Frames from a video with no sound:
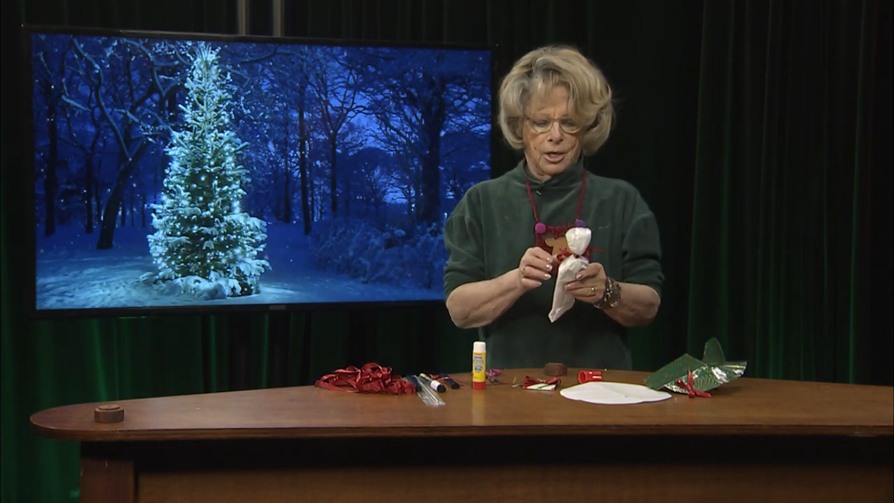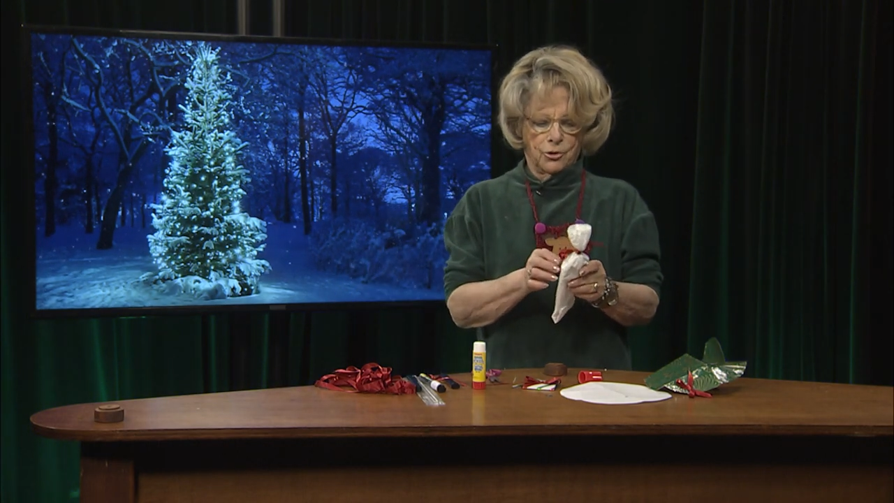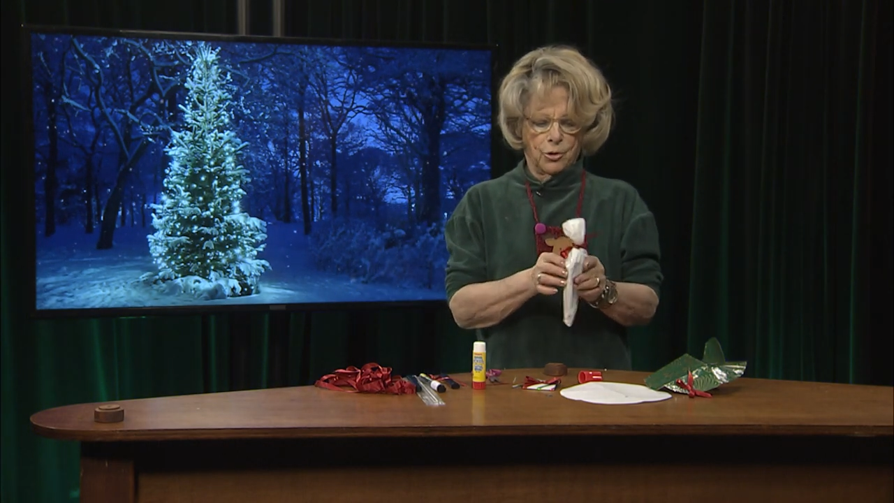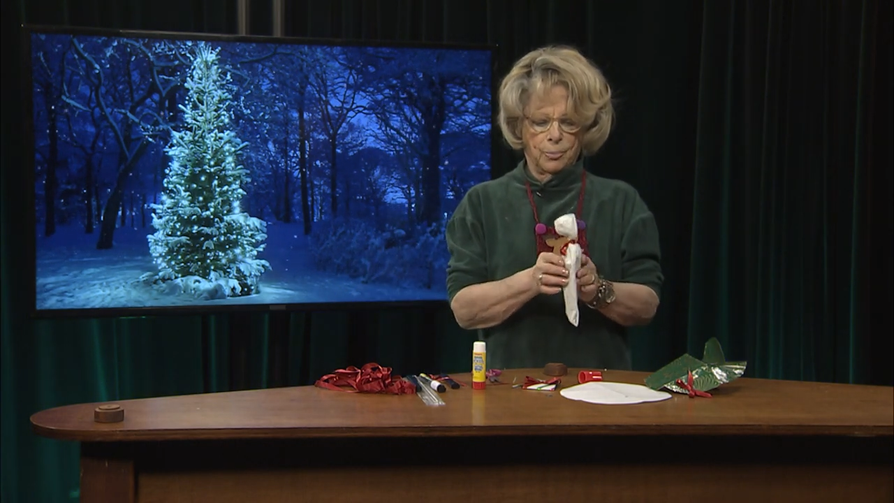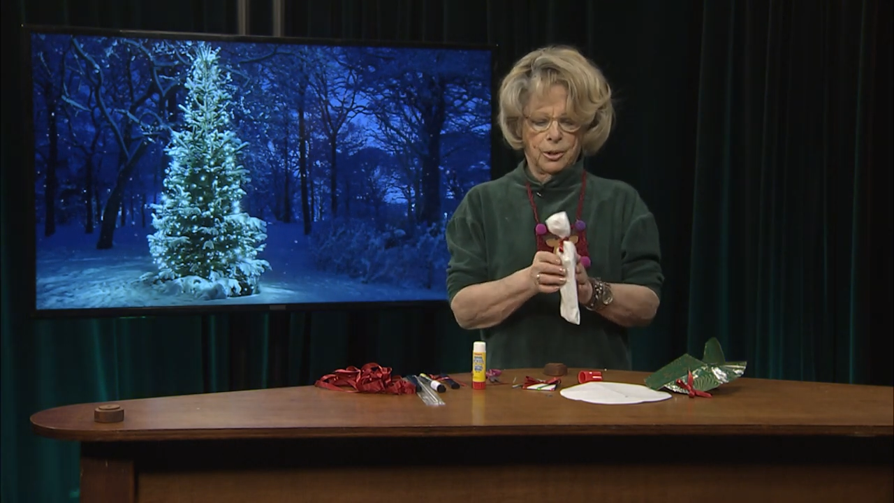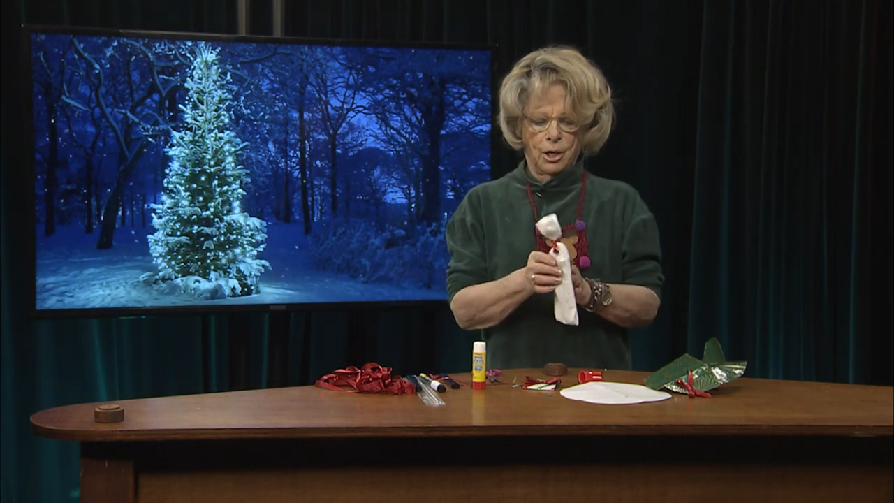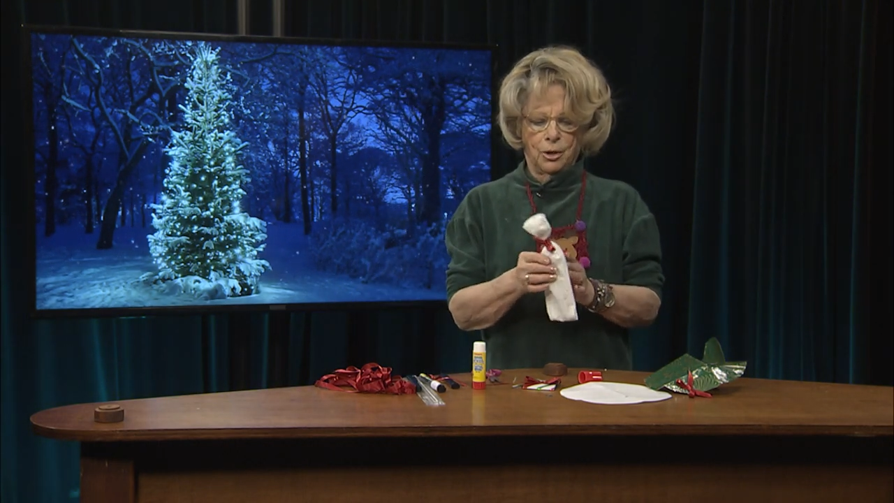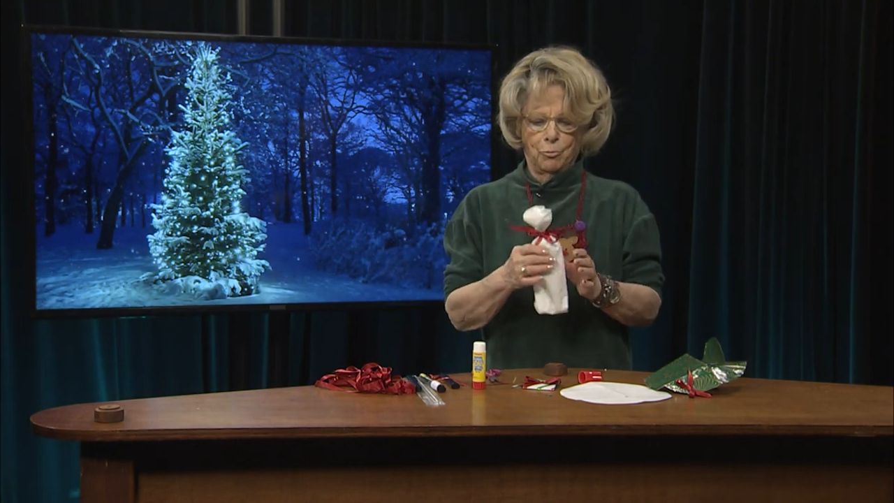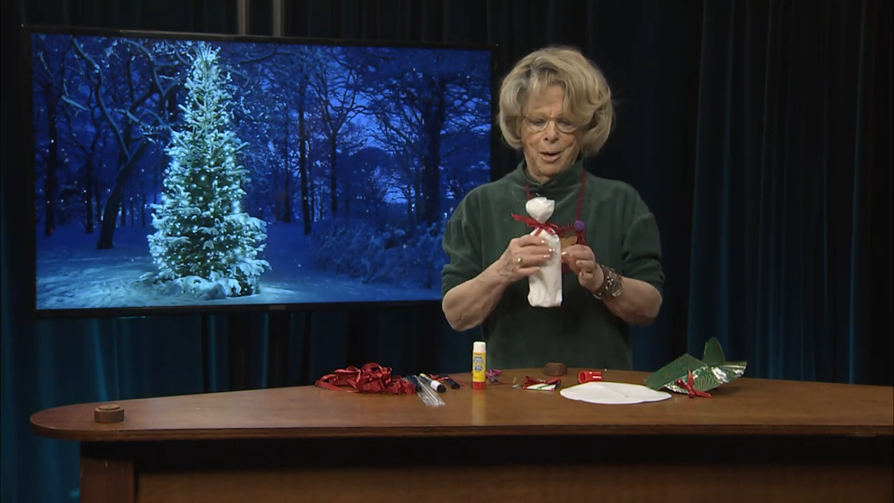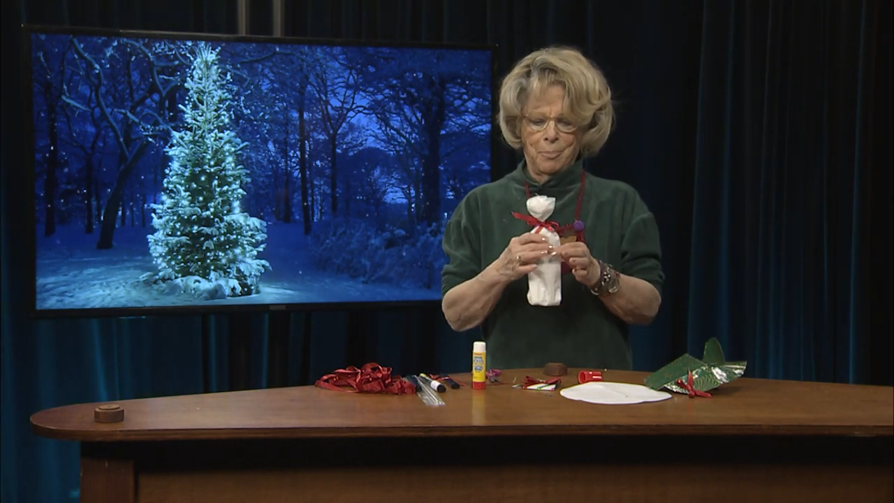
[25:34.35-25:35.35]
So I'm going to
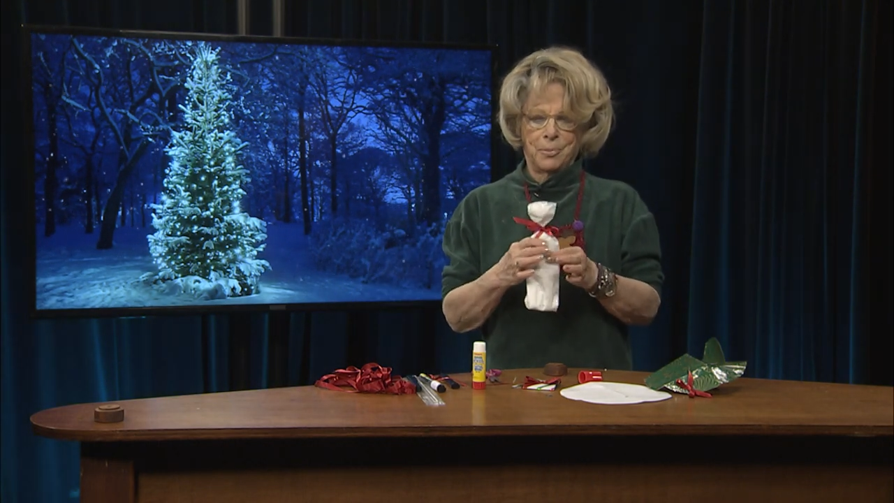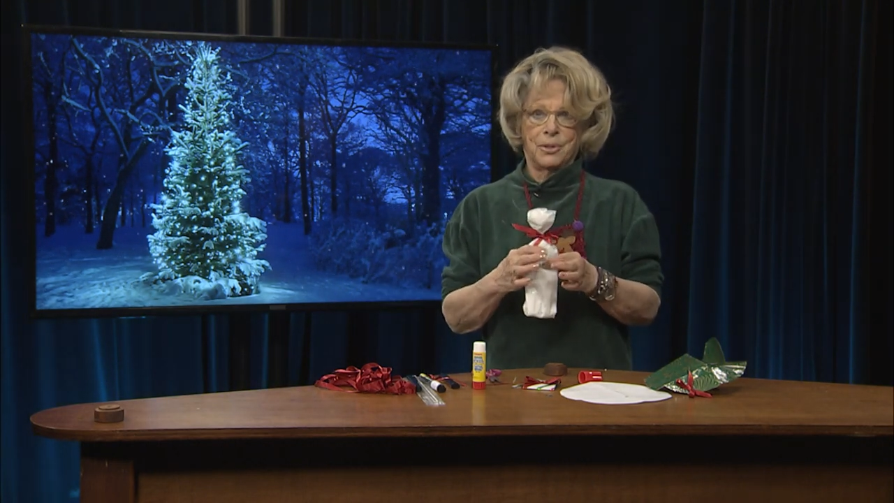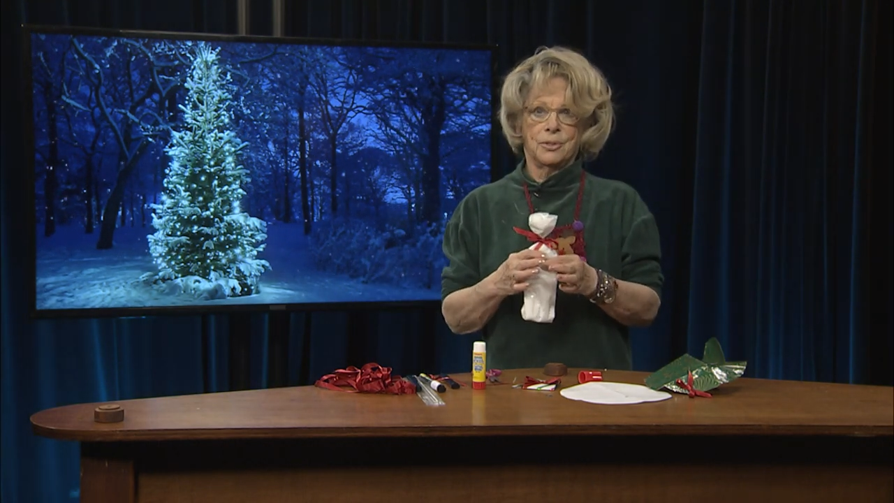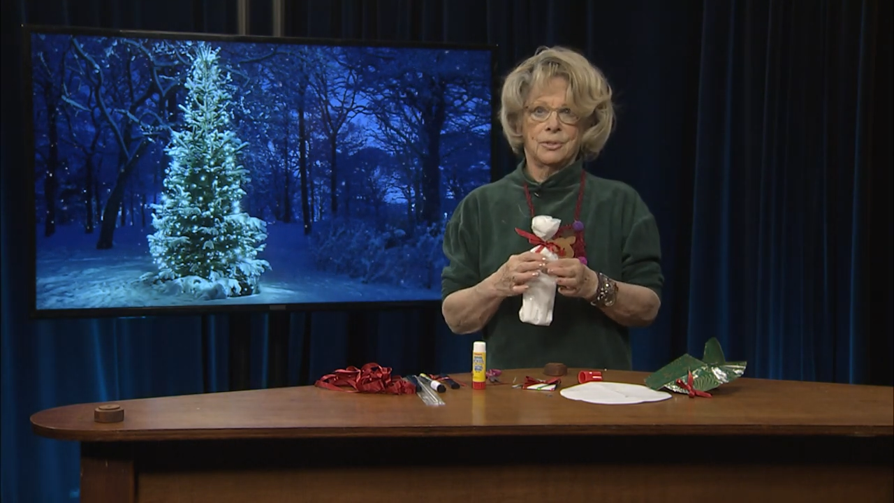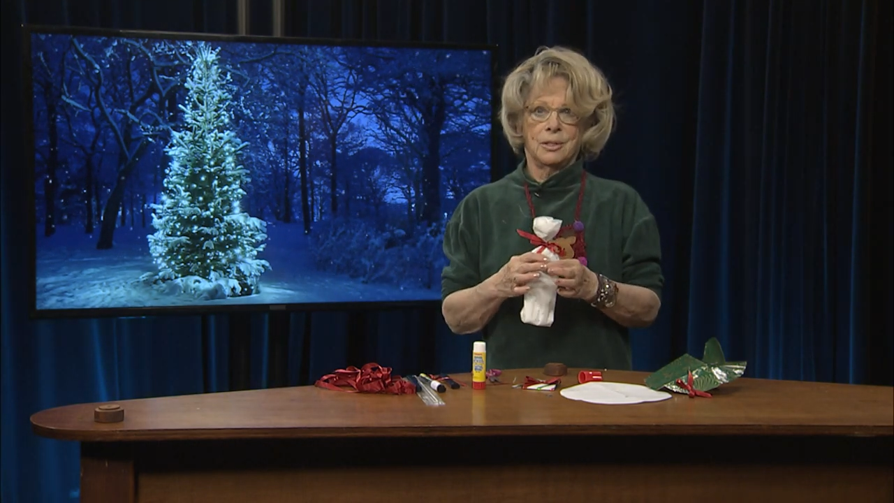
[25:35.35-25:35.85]
unwrap this,